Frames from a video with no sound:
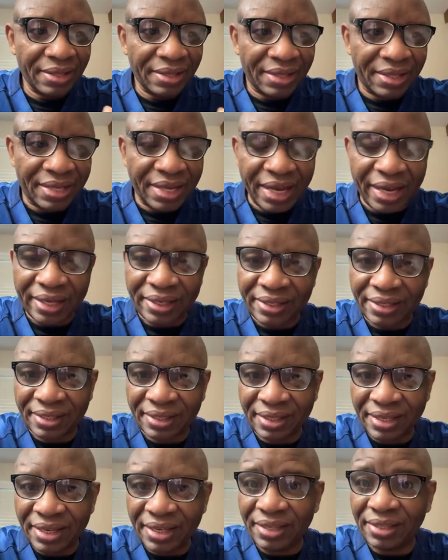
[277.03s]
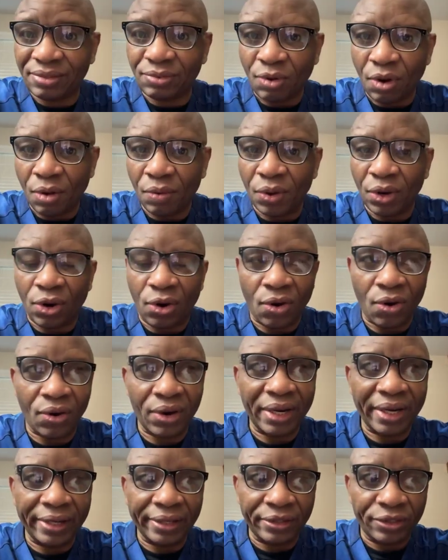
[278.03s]
This is what we
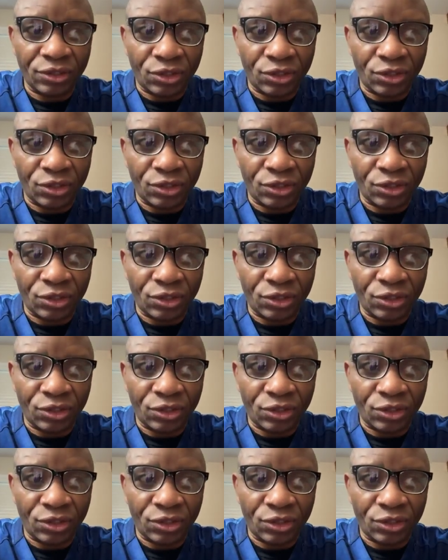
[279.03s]
call a